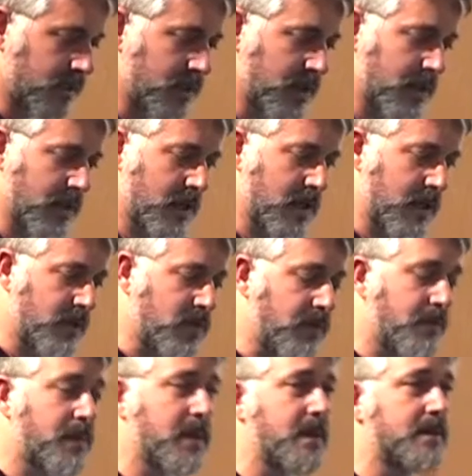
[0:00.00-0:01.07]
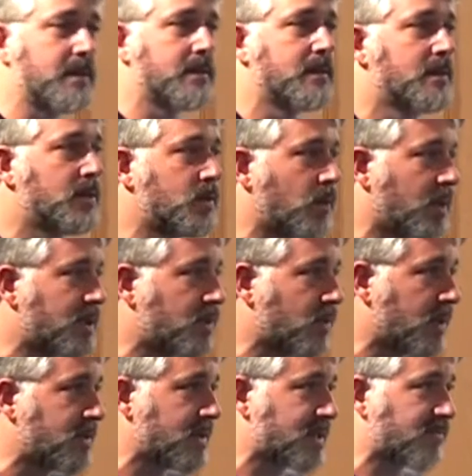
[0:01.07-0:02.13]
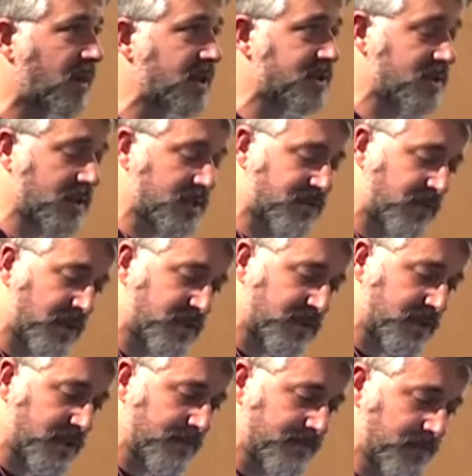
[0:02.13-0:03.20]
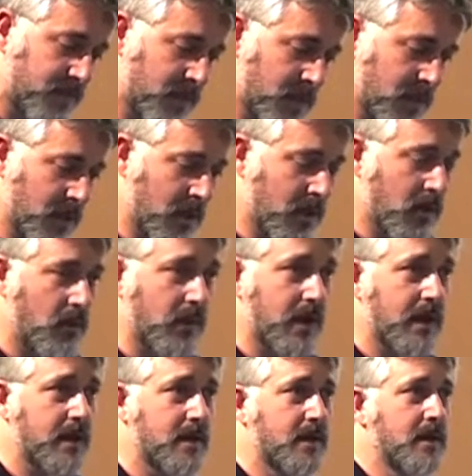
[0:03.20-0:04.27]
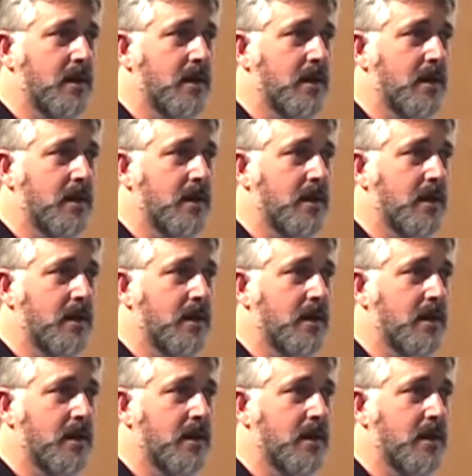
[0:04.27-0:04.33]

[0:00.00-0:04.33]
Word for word: the European 2020 strategy, strategy okay,